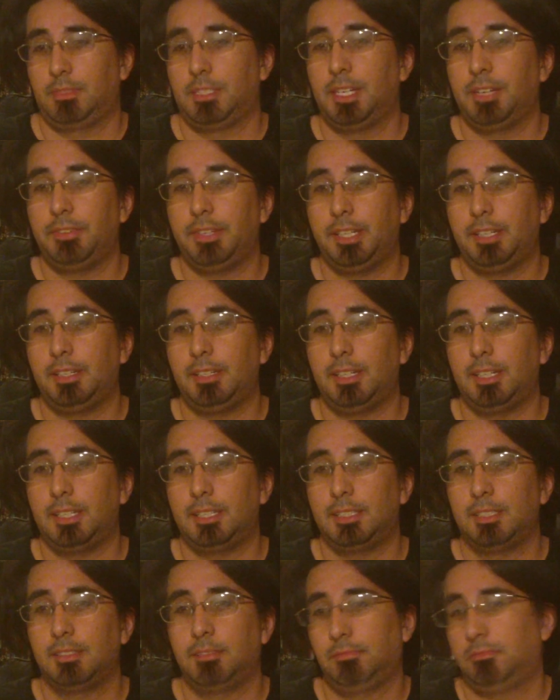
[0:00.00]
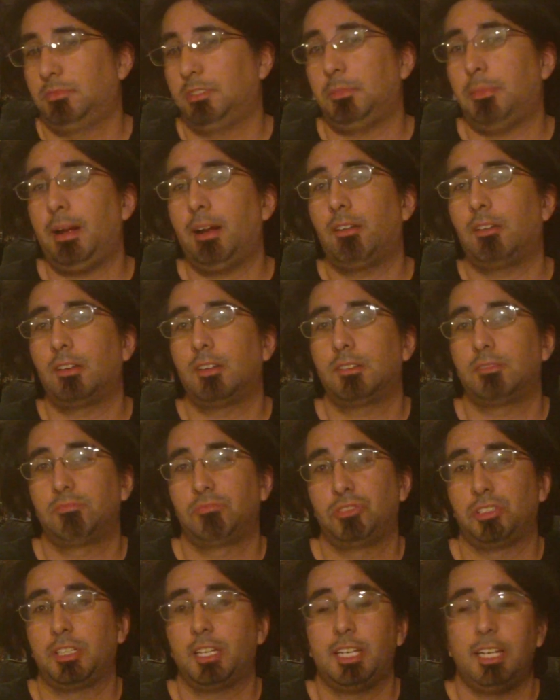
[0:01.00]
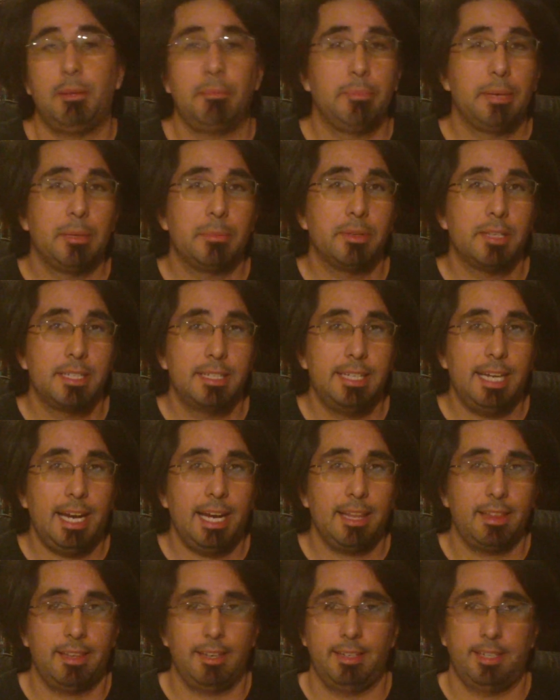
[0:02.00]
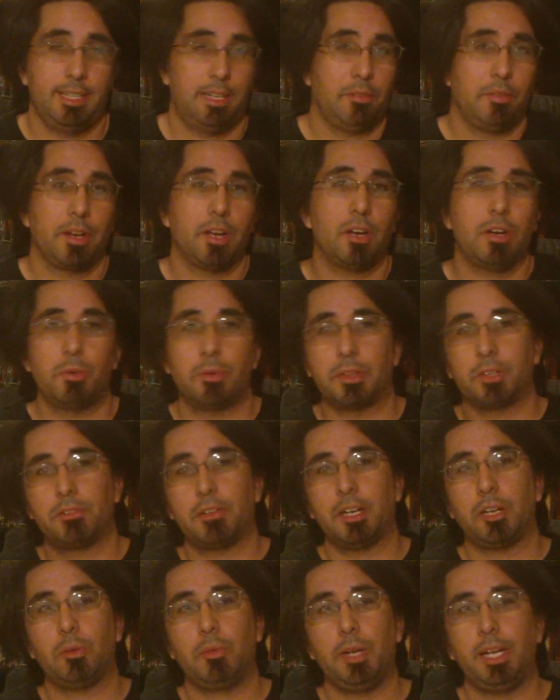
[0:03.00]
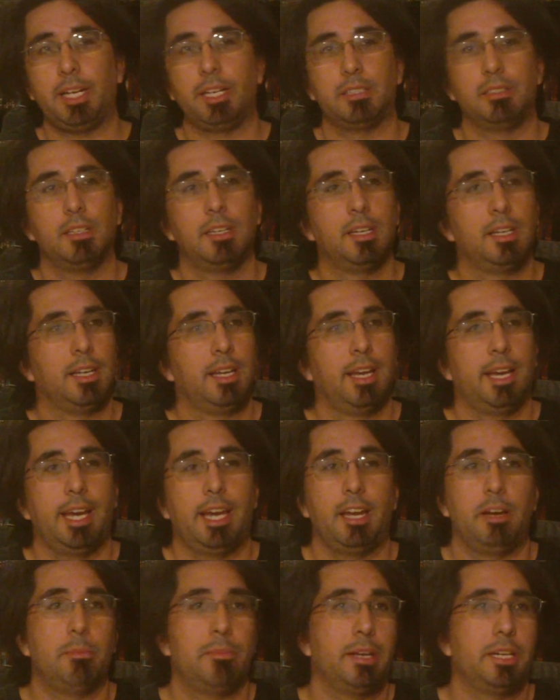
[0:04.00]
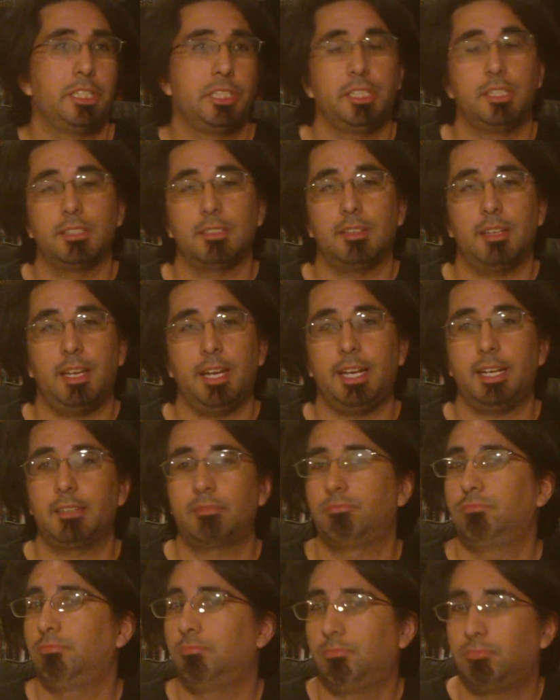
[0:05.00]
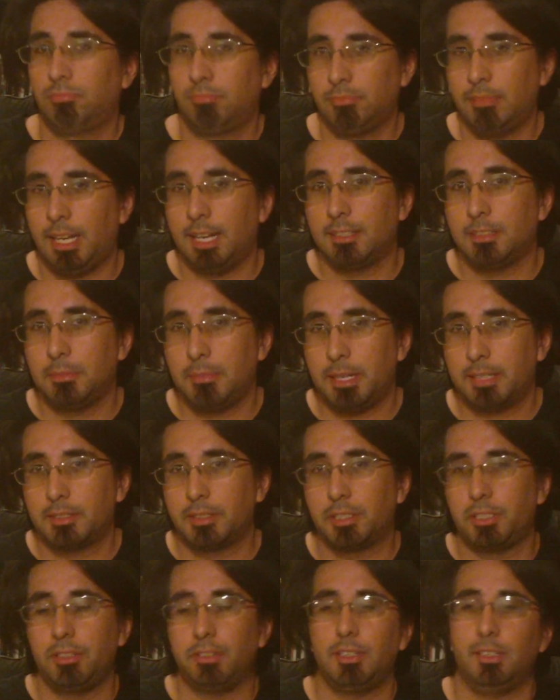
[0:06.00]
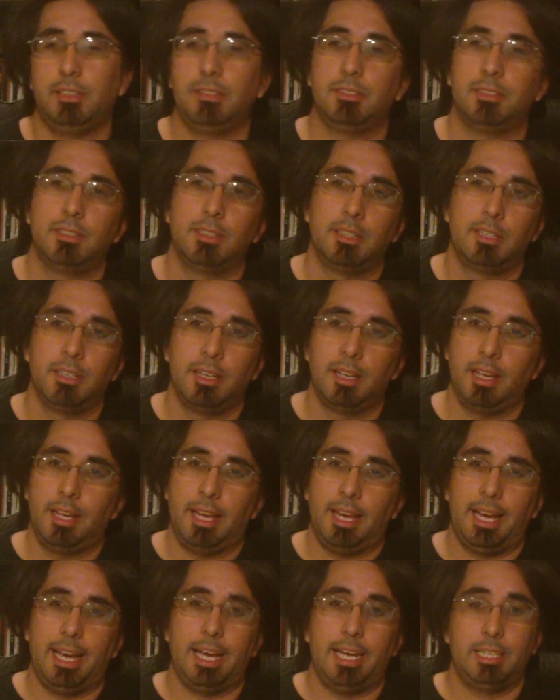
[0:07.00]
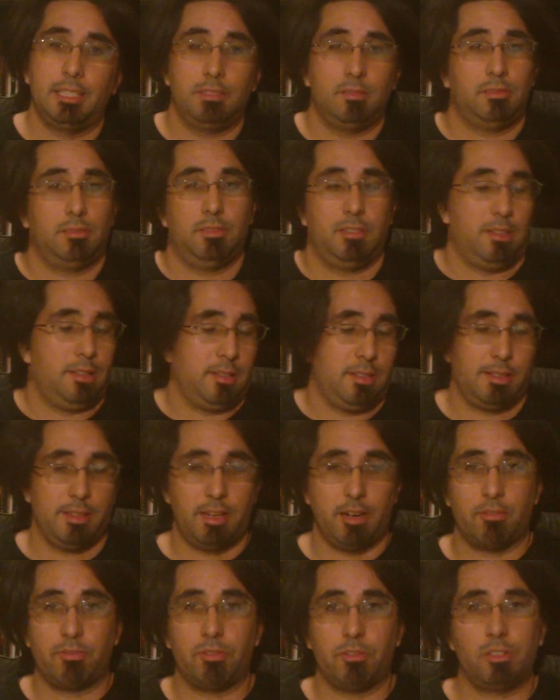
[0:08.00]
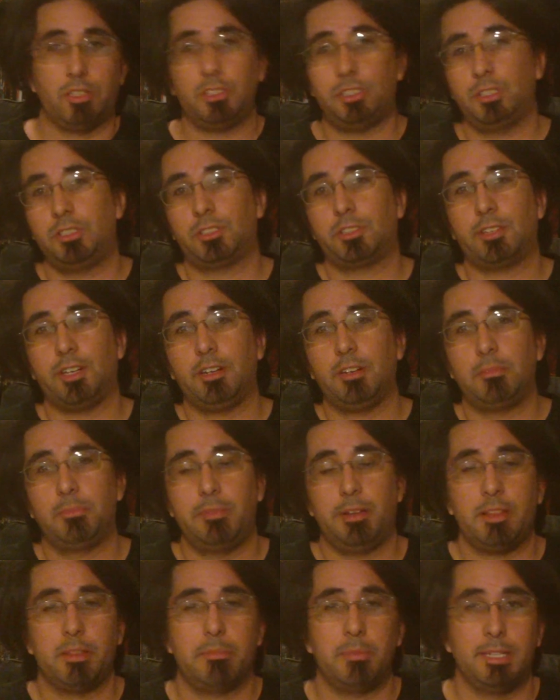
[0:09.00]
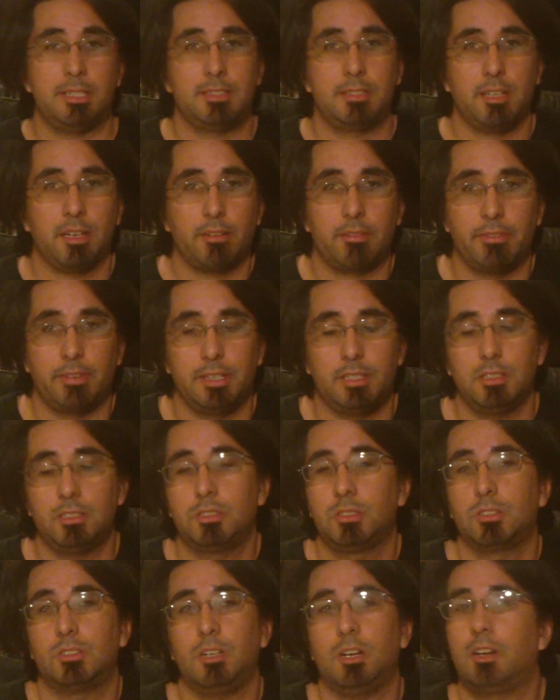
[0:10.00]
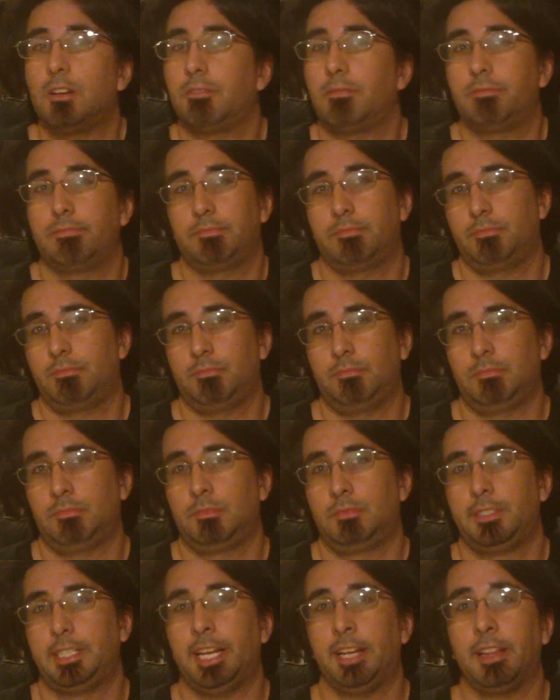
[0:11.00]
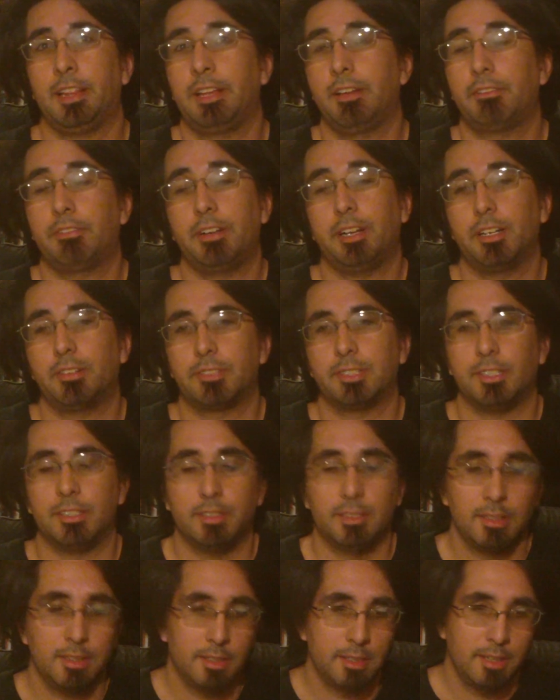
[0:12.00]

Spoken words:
given the power to condemn people to death, and here we go with the Red Queen. Anybody she doesn't like has them executed, and therefore she's surrounded with nothing but sycophants who are deathly afraid of her.